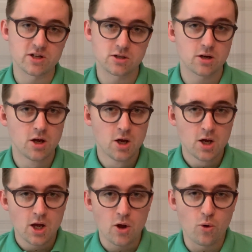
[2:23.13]
So
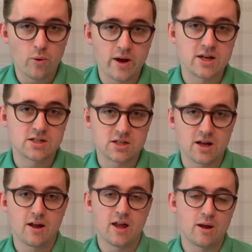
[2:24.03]
always
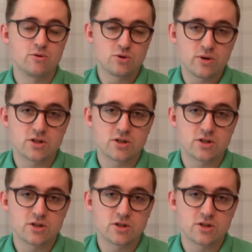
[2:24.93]
it was always